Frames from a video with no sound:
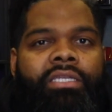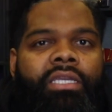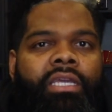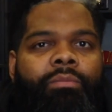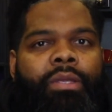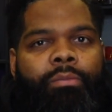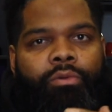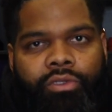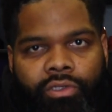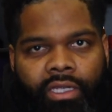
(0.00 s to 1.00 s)
to get
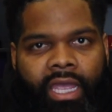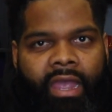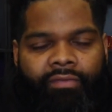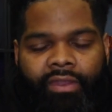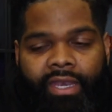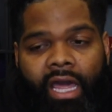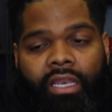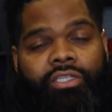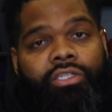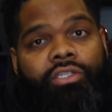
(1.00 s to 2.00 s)
people to have the
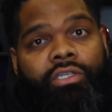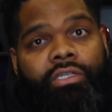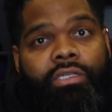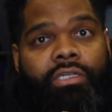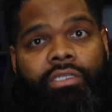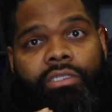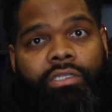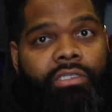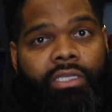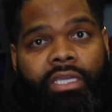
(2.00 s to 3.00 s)
knowledge to to,